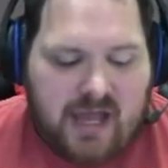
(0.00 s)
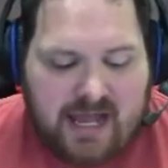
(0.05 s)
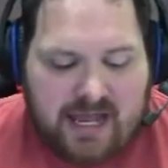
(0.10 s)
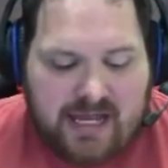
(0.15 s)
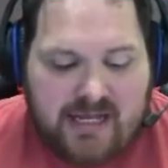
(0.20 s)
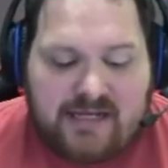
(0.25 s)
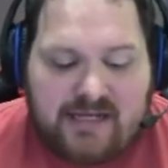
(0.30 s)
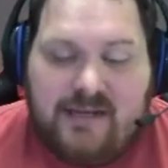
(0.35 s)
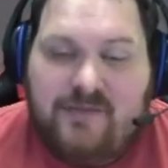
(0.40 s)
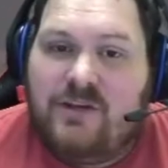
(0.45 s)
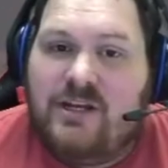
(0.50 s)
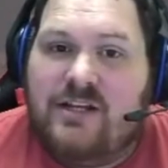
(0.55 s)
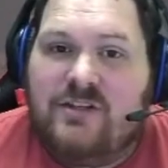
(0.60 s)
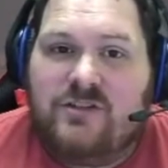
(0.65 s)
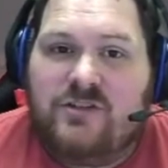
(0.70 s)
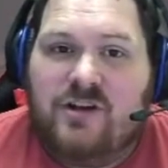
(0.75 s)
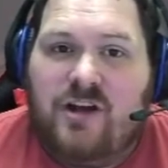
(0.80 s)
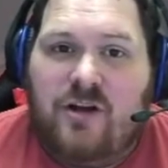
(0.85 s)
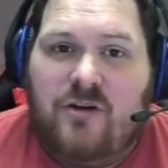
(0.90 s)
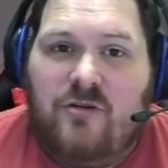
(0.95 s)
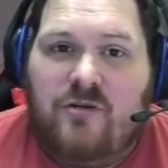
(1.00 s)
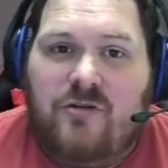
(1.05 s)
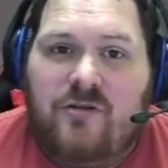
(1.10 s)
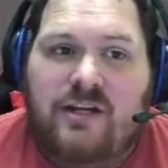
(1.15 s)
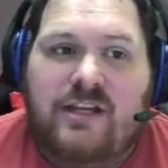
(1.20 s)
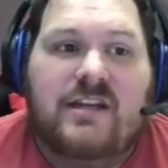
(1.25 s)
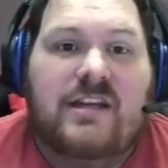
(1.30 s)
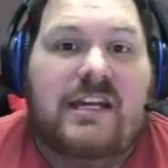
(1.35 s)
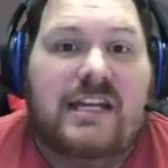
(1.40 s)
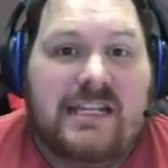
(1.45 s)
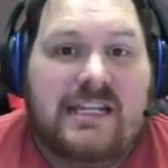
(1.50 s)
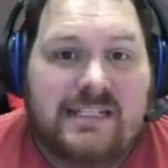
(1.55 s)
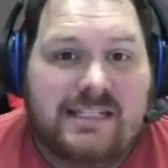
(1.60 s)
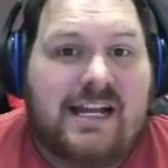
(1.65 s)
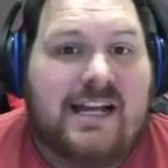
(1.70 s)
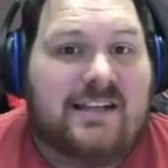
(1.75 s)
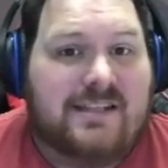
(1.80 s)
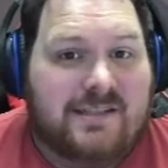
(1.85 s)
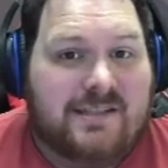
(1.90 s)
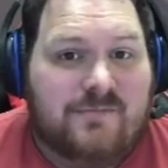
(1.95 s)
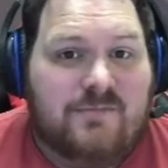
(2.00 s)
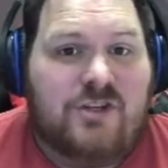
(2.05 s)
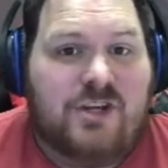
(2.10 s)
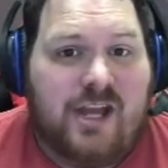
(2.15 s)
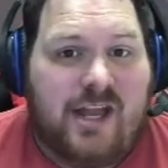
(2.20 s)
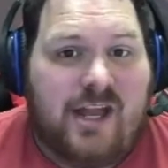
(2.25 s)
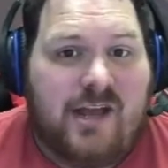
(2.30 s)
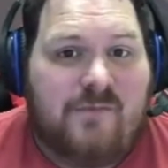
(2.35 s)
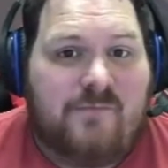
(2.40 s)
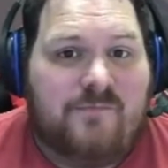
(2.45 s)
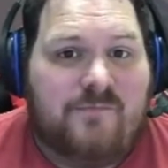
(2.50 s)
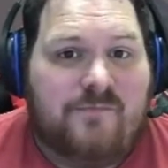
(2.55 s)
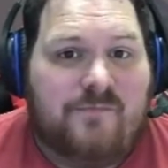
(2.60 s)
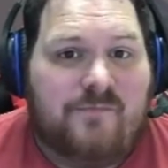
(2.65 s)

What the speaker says: And if you guys are hungry, it's got some sham.